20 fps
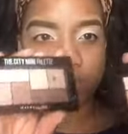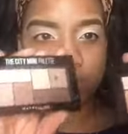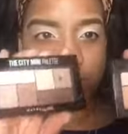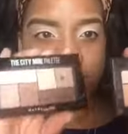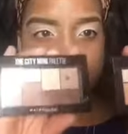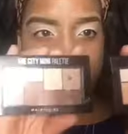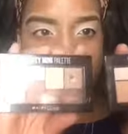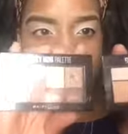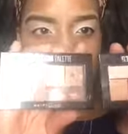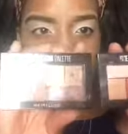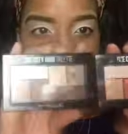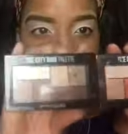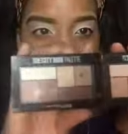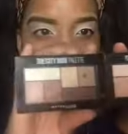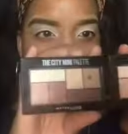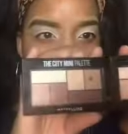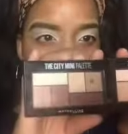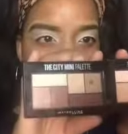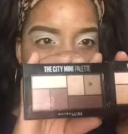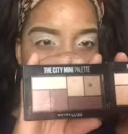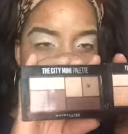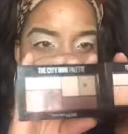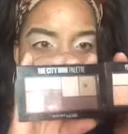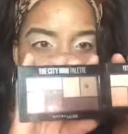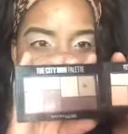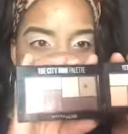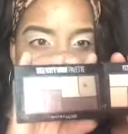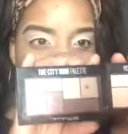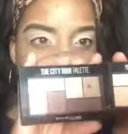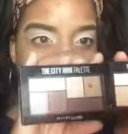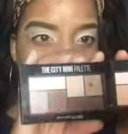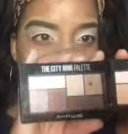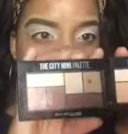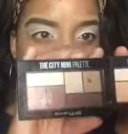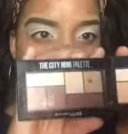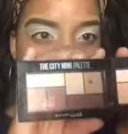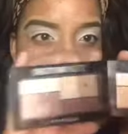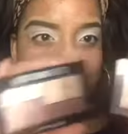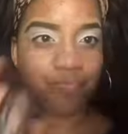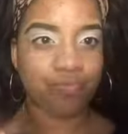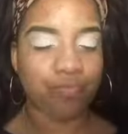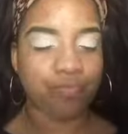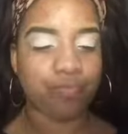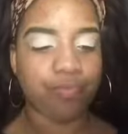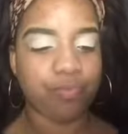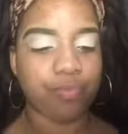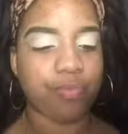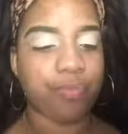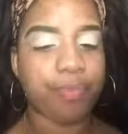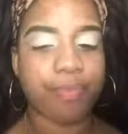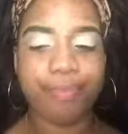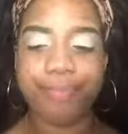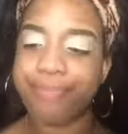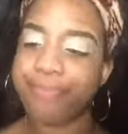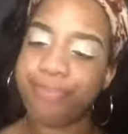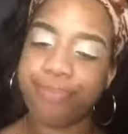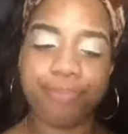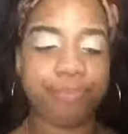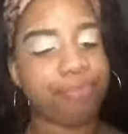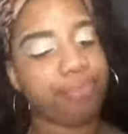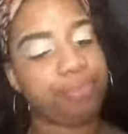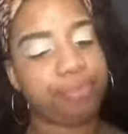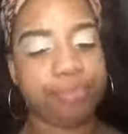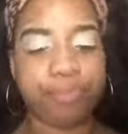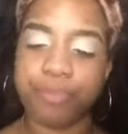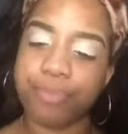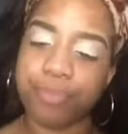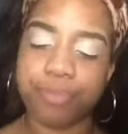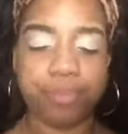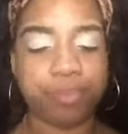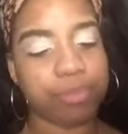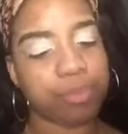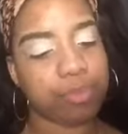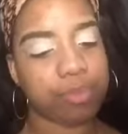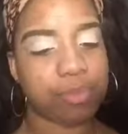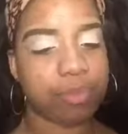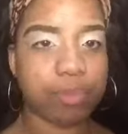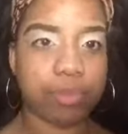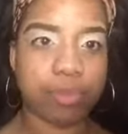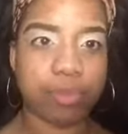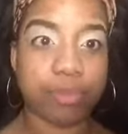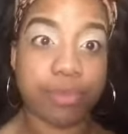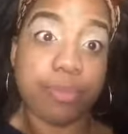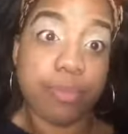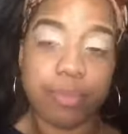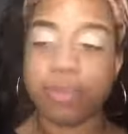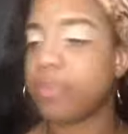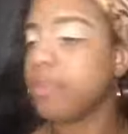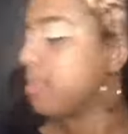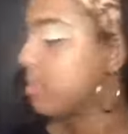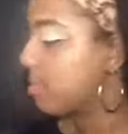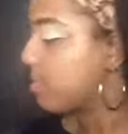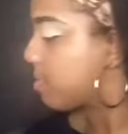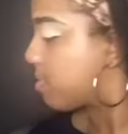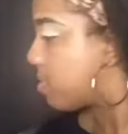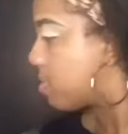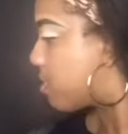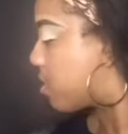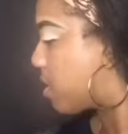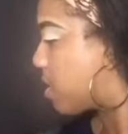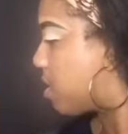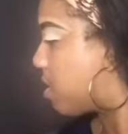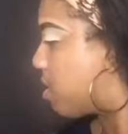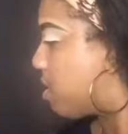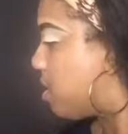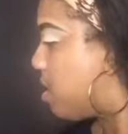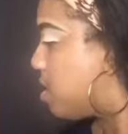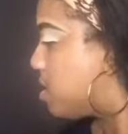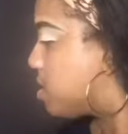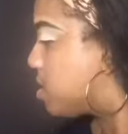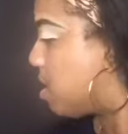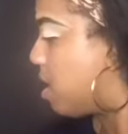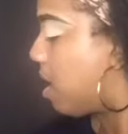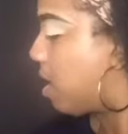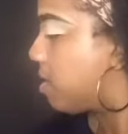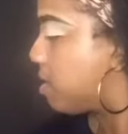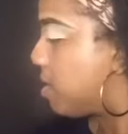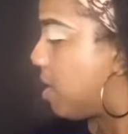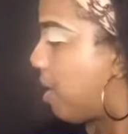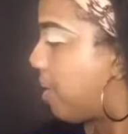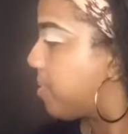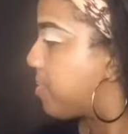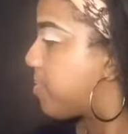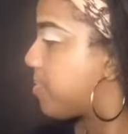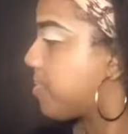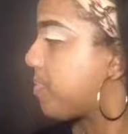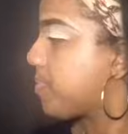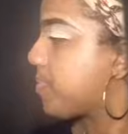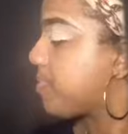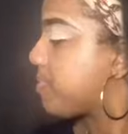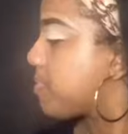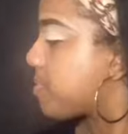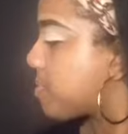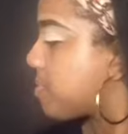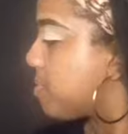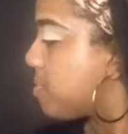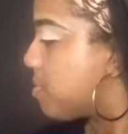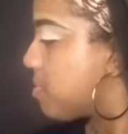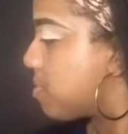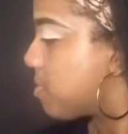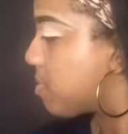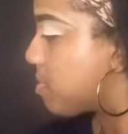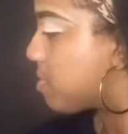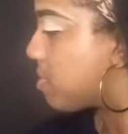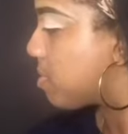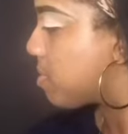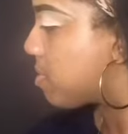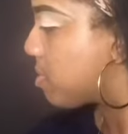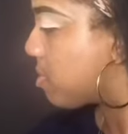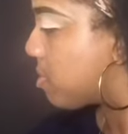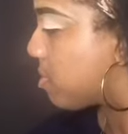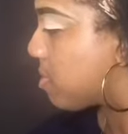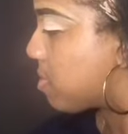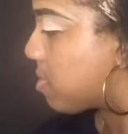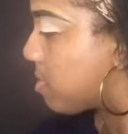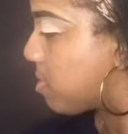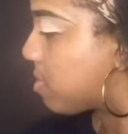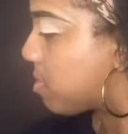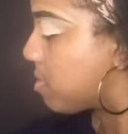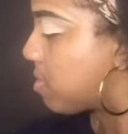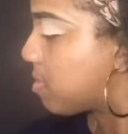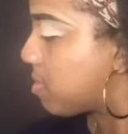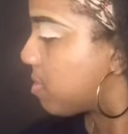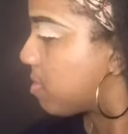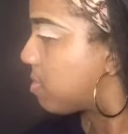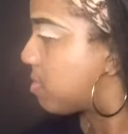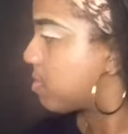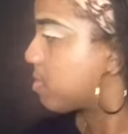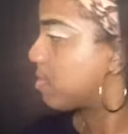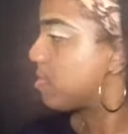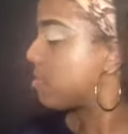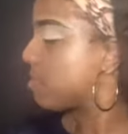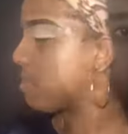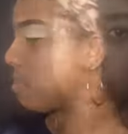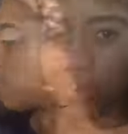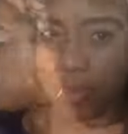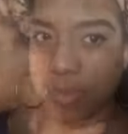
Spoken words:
So now I'm going to go in with my eyeshadow palettes from Maybelline. They're great palettes. I would highly suggest using them. They run about $12 per palette.